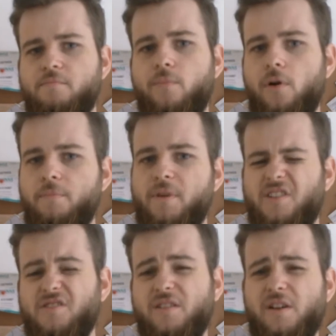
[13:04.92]
ballpark
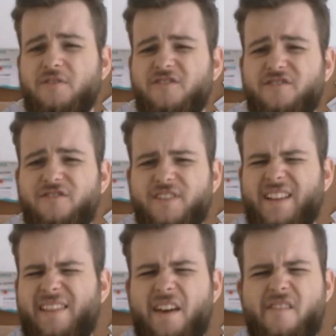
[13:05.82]
of
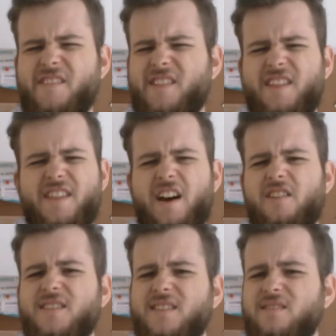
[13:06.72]

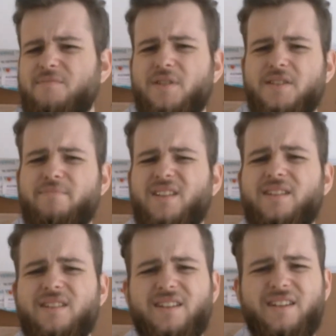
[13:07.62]
11,000 possible
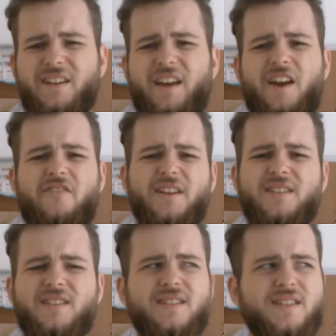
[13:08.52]

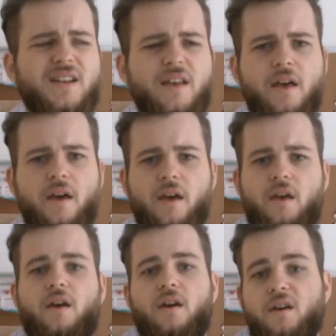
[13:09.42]
characters.
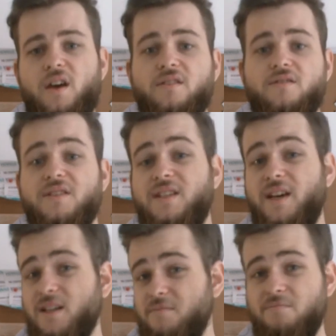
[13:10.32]
And you
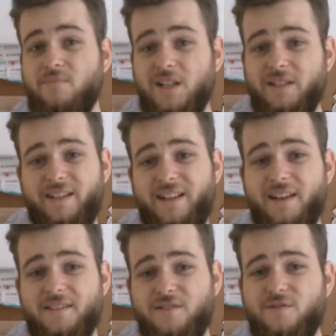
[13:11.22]
can
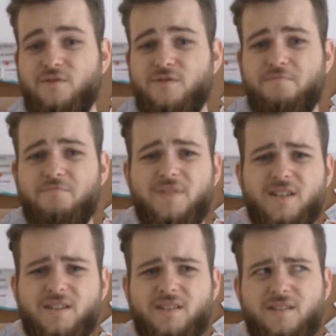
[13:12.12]
multi-class too,
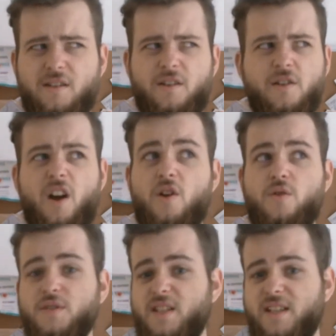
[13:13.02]
but
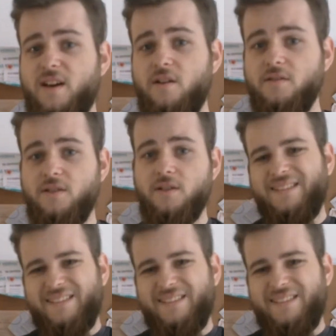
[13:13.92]
who's counting?